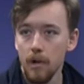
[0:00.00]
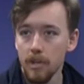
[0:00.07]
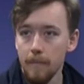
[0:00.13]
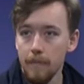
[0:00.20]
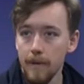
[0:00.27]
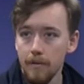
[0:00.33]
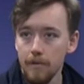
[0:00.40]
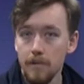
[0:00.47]
on
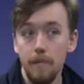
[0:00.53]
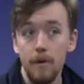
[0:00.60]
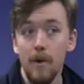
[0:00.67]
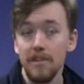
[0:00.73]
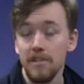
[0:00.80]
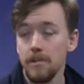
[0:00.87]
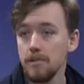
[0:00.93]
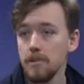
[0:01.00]
the beach, someone
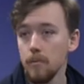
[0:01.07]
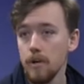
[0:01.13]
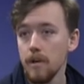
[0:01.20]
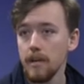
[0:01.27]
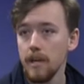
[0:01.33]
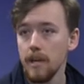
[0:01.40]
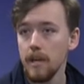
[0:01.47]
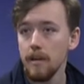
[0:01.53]
who actually used to
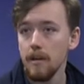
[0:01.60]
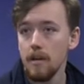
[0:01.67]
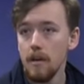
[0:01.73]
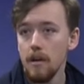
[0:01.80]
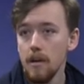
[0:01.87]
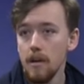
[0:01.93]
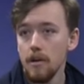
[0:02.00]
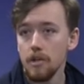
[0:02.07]
work here,
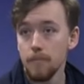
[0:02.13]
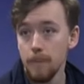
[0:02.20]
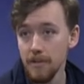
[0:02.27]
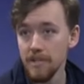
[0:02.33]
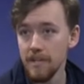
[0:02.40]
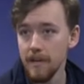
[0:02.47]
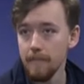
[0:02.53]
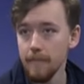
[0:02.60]
who
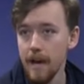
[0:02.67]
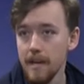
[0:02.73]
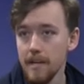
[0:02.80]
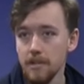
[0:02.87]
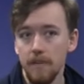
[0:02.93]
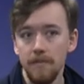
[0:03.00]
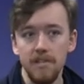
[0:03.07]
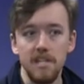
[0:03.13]
spotted it, and
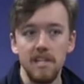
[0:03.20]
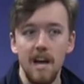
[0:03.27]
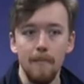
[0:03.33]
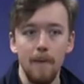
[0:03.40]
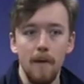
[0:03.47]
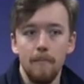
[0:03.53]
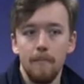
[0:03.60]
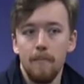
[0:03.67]
it's obviously
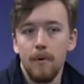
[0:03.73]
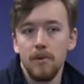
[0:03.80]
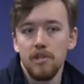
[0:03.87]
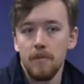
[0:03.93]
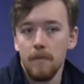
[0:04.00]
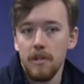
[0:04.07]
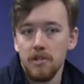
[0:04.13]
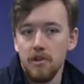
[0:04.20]
come up
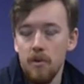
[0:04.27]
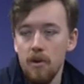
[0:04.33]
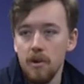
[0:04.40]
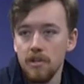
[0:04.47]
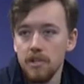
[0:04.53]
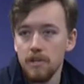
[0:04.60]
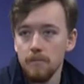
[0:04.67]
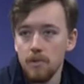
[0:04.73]
possibly
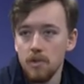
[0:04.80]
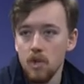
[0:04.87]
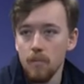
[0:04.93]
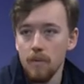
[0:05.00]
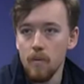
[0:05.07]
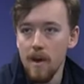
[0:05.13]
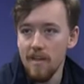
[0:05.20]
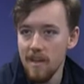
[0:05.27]
during some
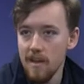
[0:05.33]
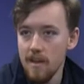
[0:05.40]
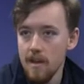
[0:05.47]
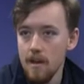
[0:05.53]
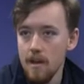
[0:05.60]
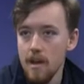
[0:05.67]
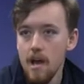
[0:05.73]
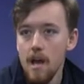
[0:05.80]
stormy weather,
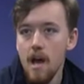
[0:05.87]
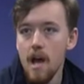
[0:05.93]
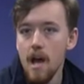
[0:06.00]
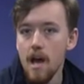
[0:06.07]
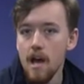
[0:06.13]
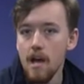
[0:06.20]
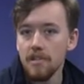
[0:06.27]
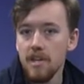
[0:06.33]
uh,
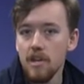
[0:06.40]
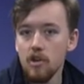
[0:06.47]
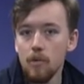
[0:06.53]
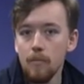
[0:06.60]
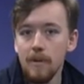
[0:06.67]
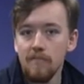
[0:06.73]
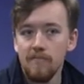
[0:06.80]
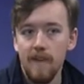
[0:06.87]
as they're
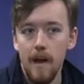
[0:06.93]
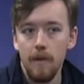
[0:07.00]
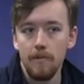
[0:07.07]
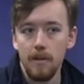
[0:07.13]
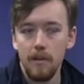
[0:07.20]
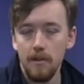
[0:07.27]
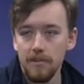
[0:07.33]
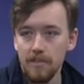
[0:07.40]
normally
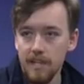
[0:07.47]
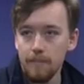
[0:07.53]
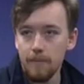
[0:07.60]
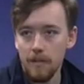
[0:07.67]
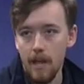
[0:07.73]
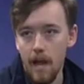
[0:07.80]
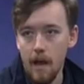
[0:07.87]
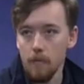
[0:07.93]
found a lot
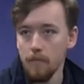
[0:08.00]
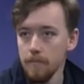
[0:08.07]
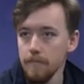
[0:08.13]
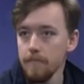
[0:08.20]
deeper down